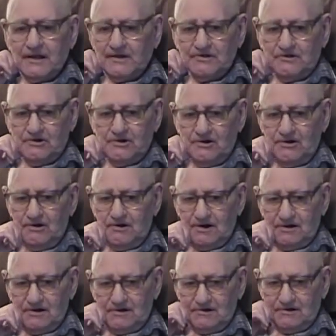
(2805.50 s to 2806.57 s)
No,
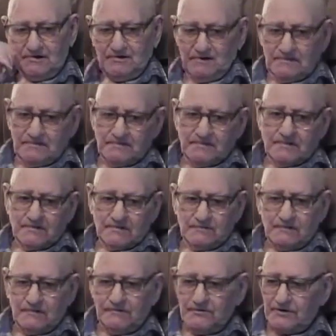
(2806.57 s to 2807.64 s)
I
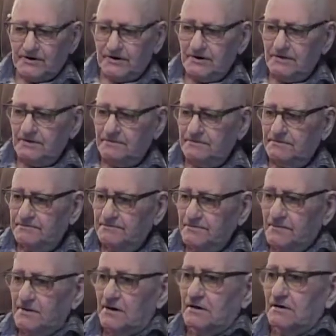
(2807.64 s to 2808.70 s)
want to forget it.
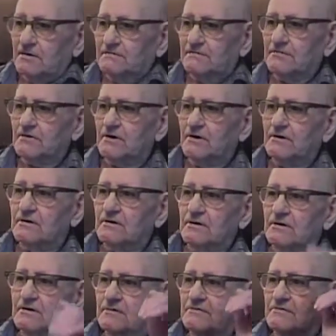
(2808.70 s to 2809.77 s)
I forgot a
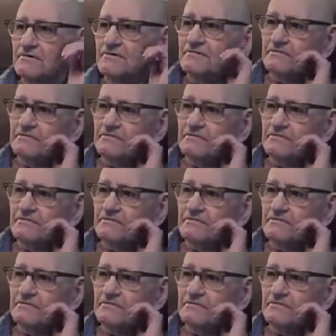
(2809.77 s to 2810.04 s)
lot of it.